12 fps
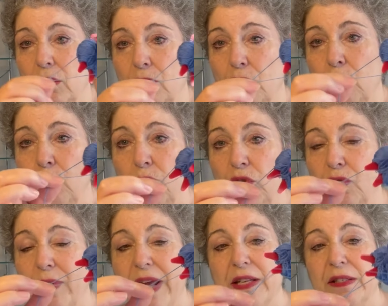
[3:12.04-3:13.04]
two
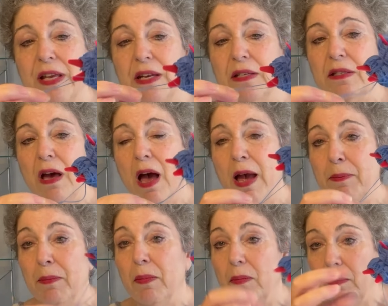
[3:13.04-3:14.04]
strands at a
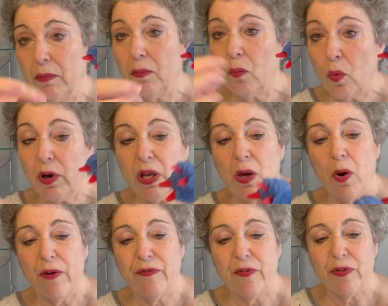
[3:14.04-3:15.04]
time working
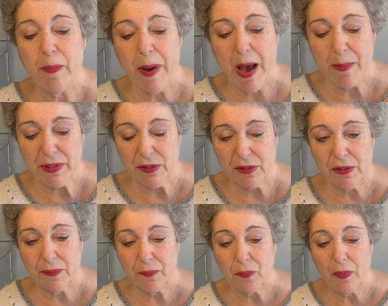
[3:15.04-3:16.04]
off of the
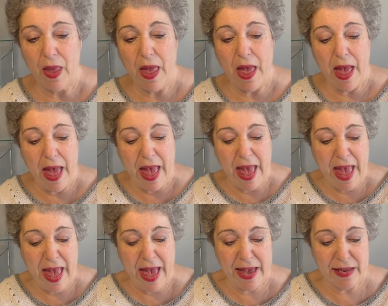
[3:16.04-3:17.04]
bobbins.
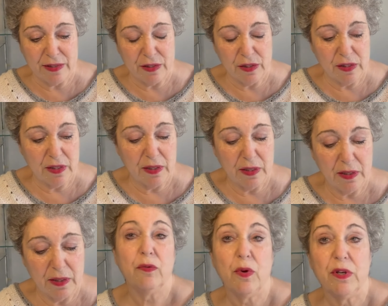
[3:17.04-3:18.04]
And
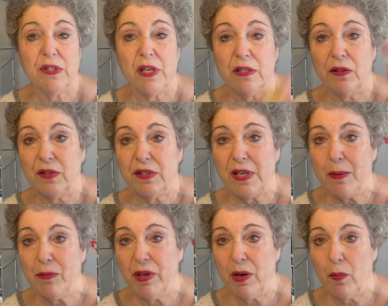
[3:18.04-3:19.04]
of course I did the same
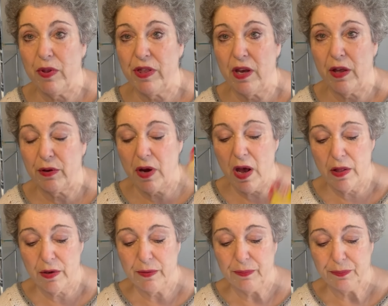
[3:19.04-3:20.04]
thing with the other
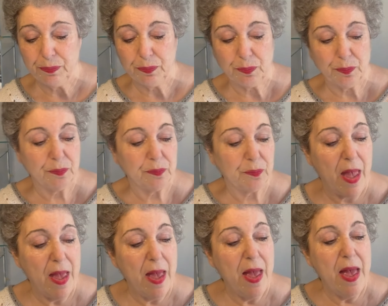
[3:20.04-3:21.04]
color.
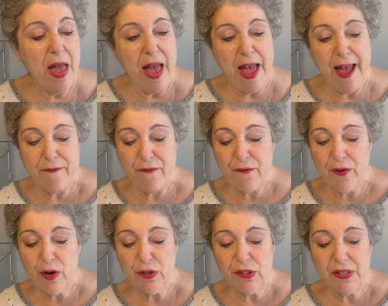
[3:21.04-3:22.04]
At
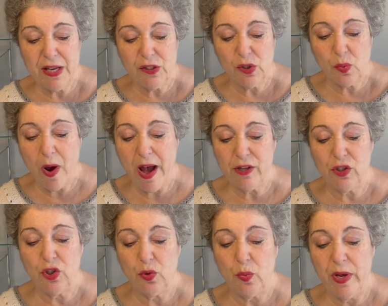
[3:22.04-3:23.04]
first I
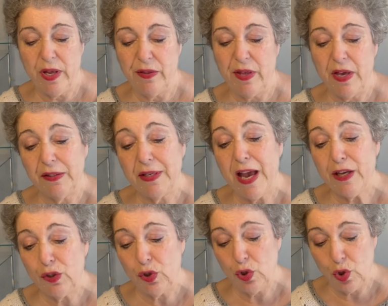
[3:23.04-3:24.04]
swatched with a
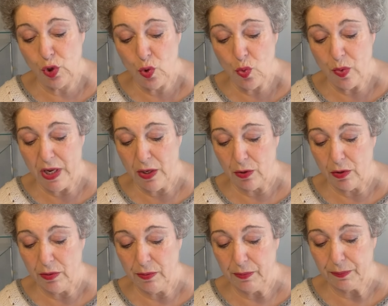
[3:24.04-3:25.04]
size two needle.